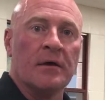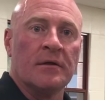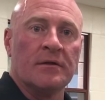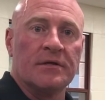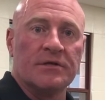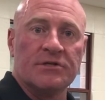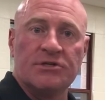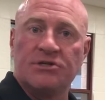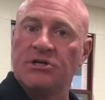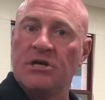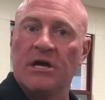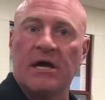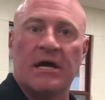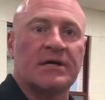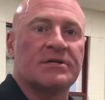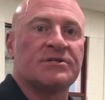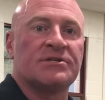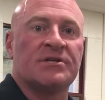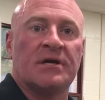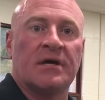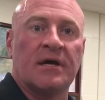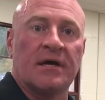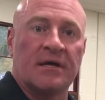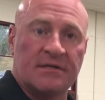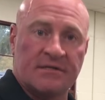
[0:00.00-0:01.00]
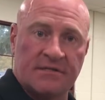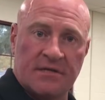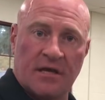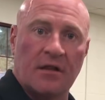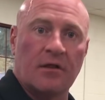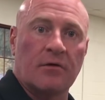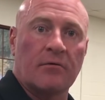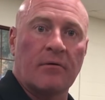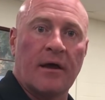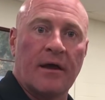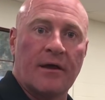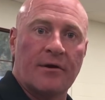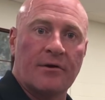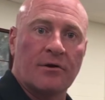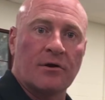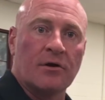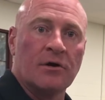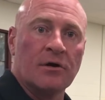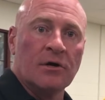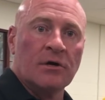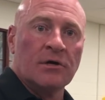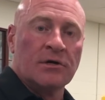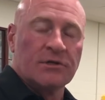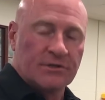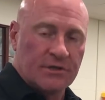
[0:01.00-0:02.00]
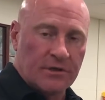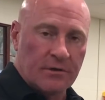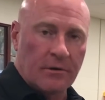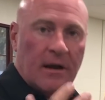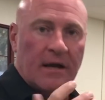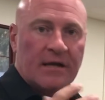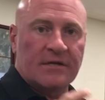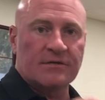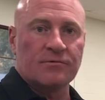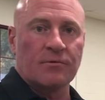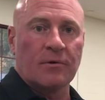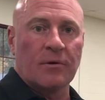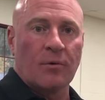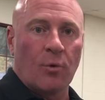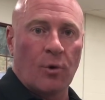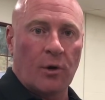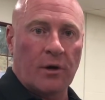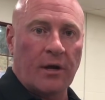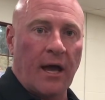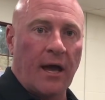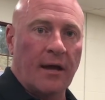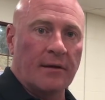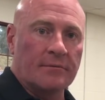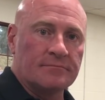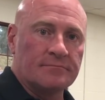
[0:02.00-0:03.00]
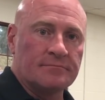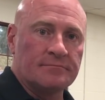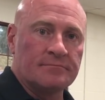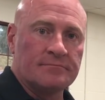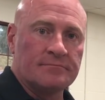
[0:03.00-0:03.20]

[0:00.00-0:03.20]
the GHAccelerator to your X3 workout.